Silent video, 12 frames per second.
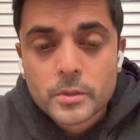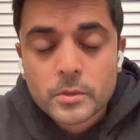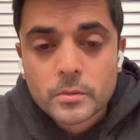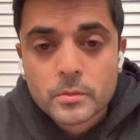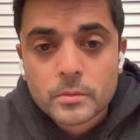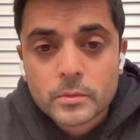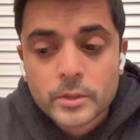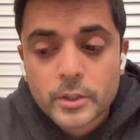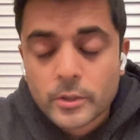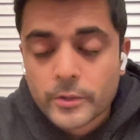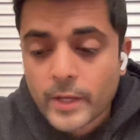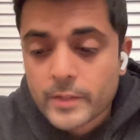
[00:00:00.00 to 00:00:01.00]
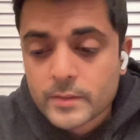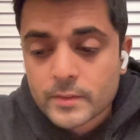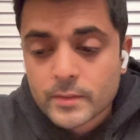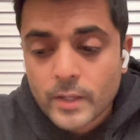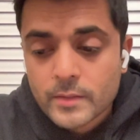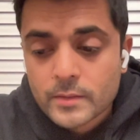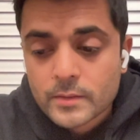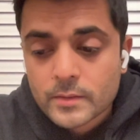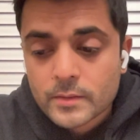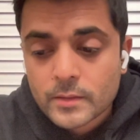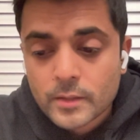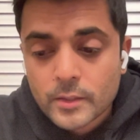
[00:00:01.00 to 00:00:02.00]
So that's
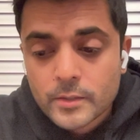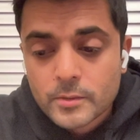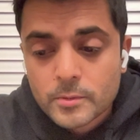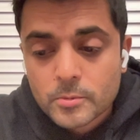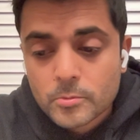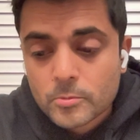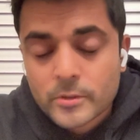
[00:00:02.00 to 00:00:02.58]
it's